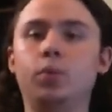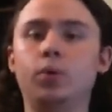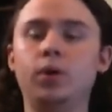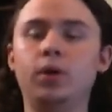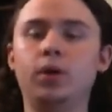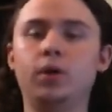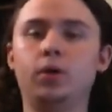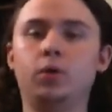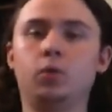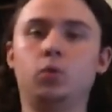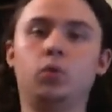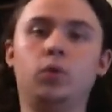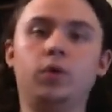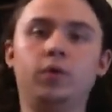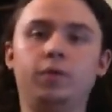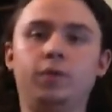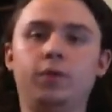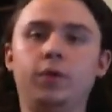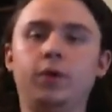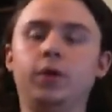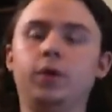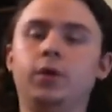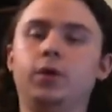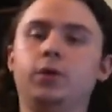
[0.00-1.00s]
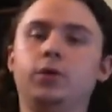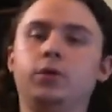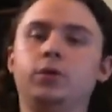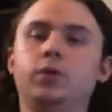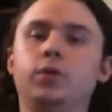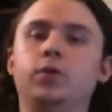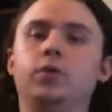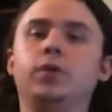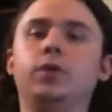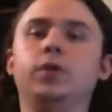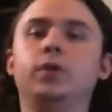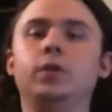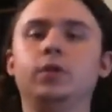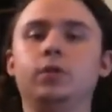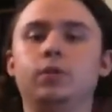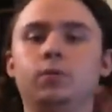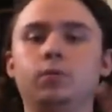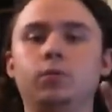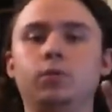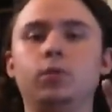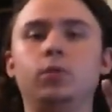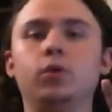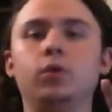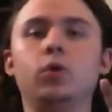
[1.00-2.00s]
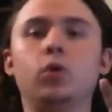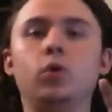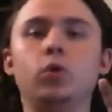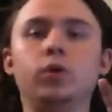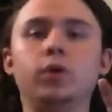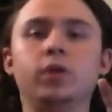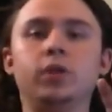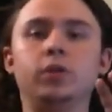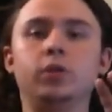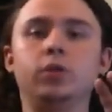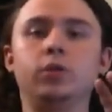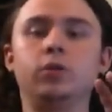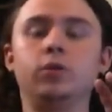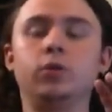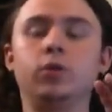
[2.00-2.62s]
put into one figure so then you can hold it